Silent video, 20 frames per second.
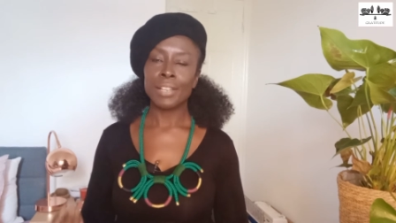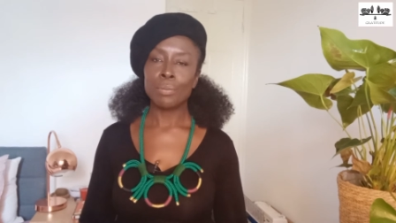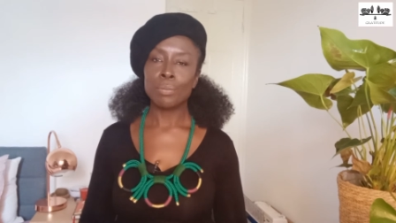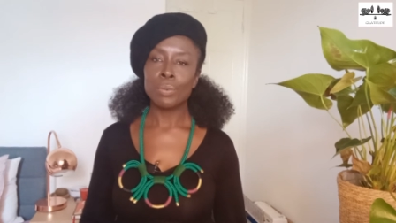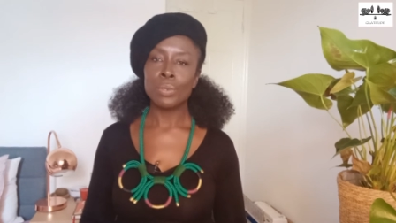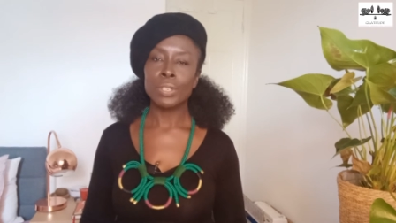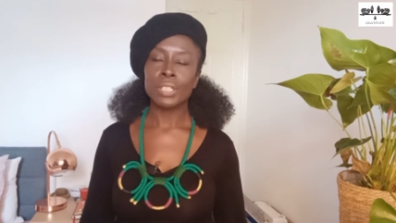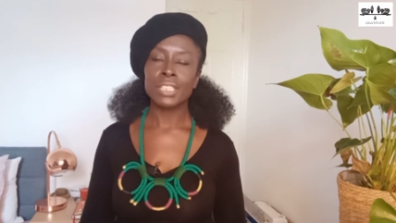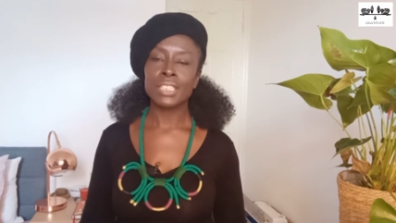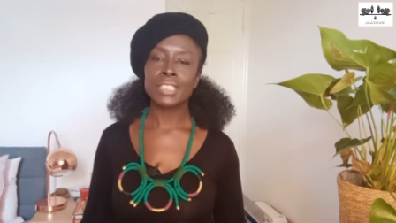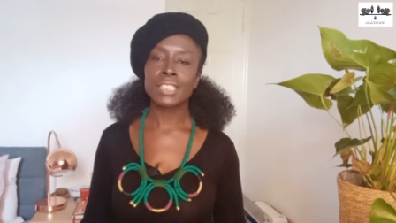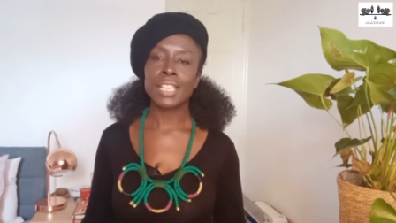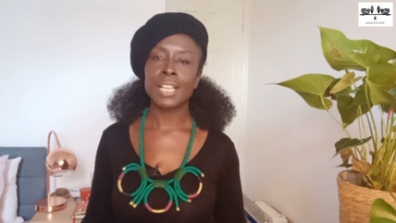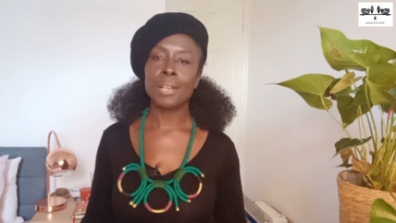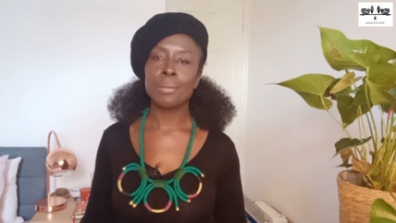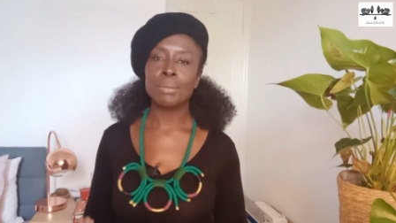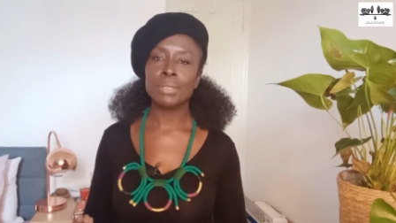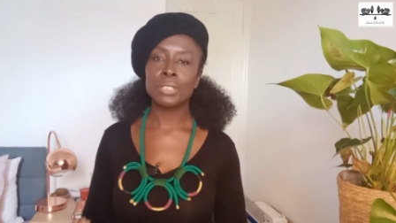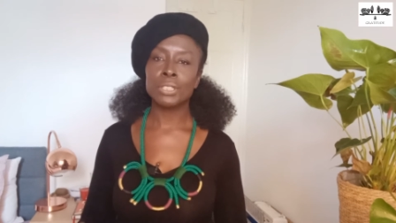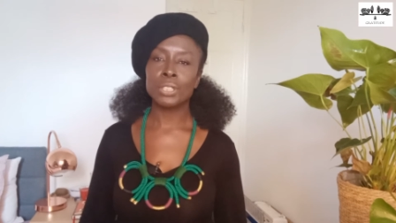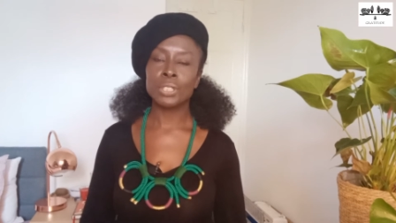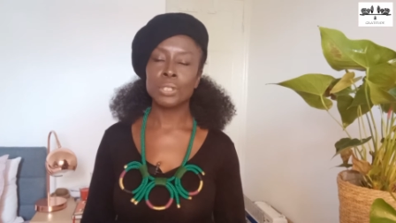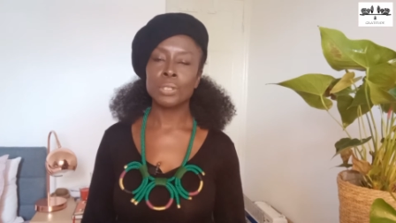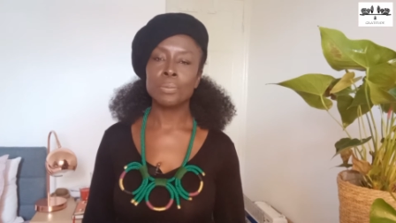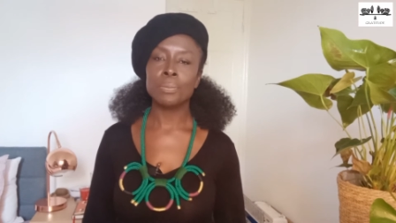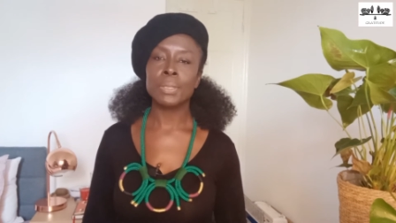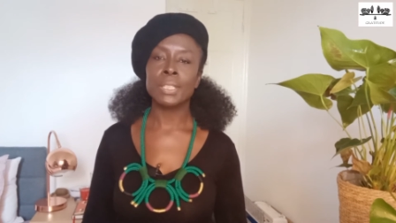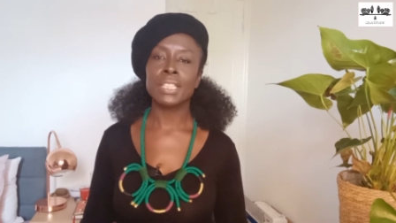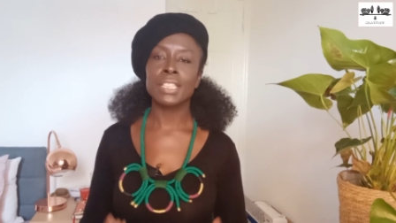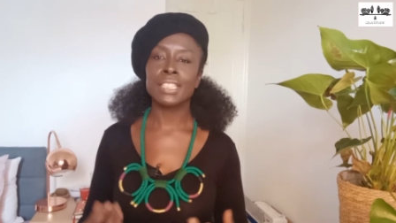what is coming to
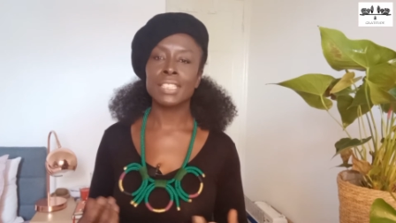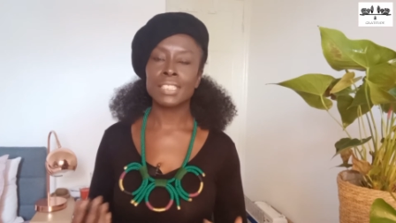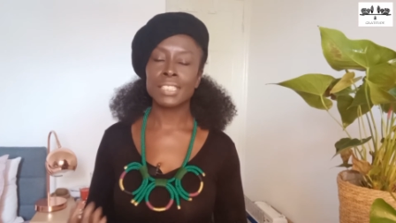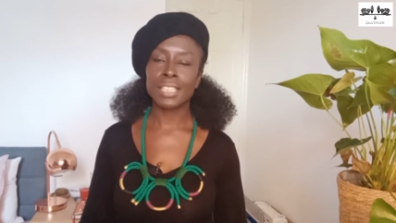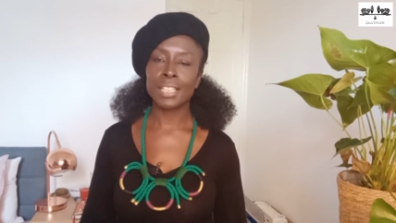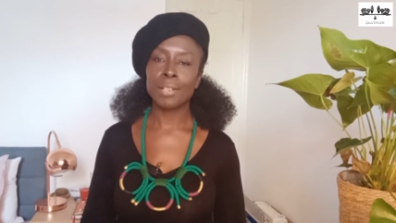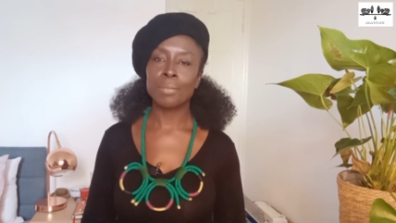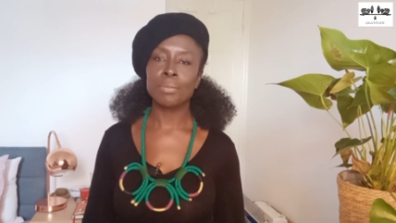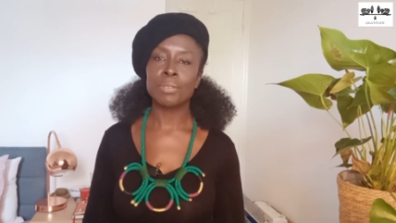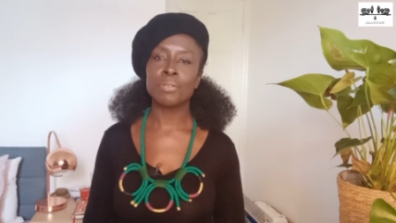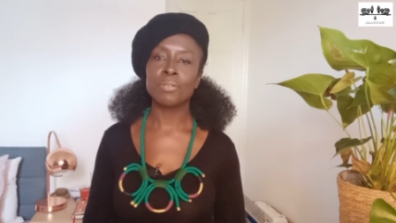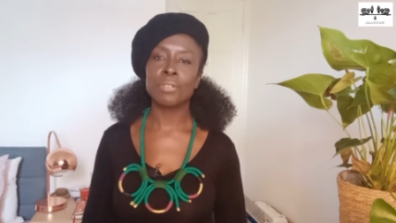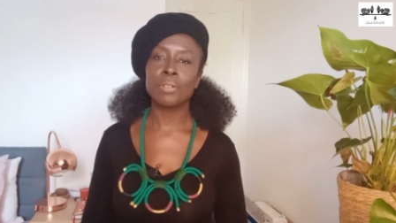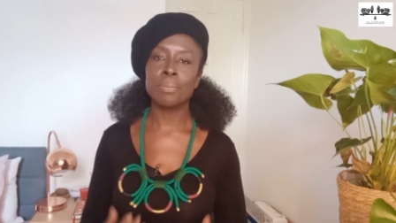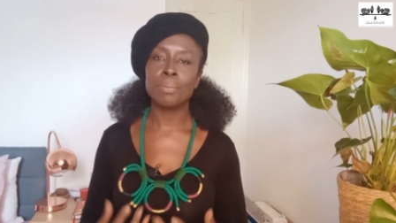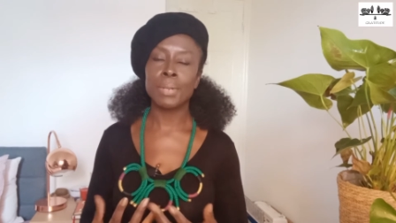me is coming from